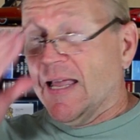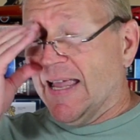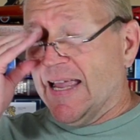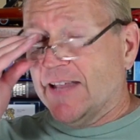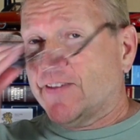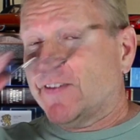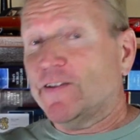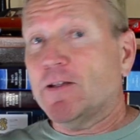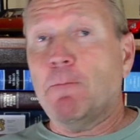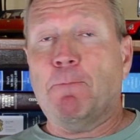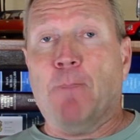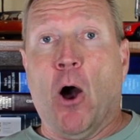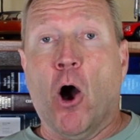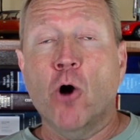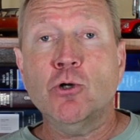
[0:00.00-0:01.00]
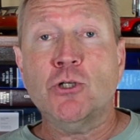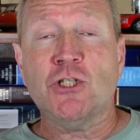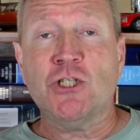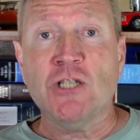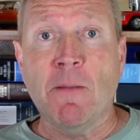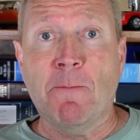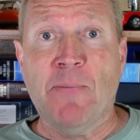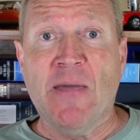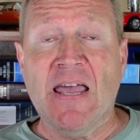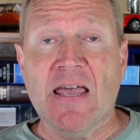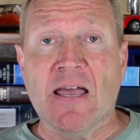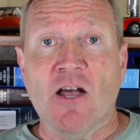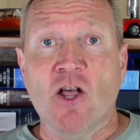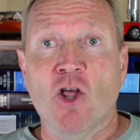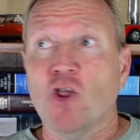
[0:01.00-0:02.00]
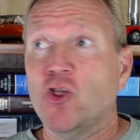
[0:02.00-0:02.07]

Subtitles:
It's supposed to be.